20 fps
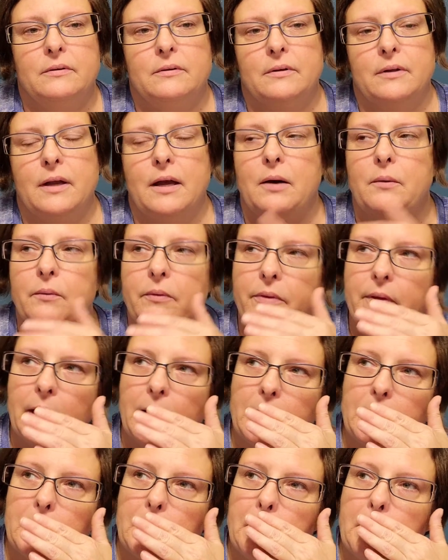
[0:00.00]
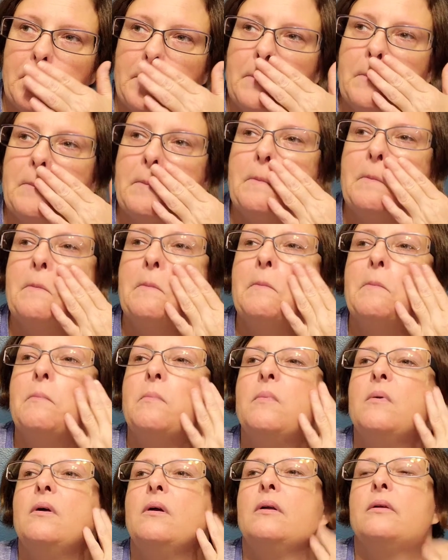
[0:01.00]
now without him.
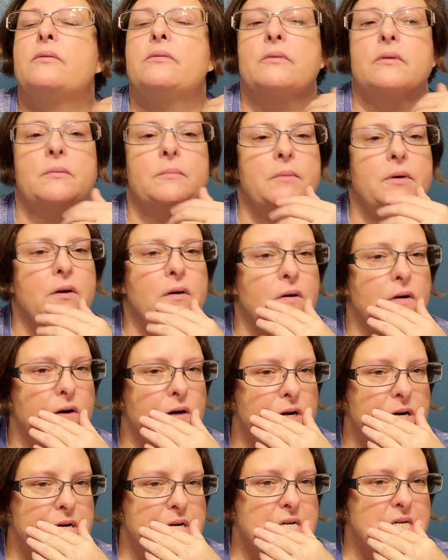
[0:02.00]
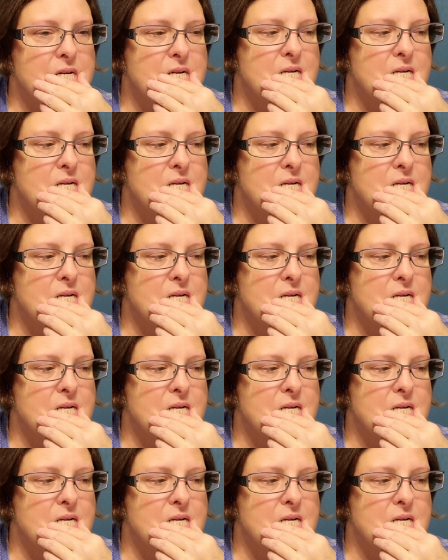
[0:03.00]
It's gonna be hard.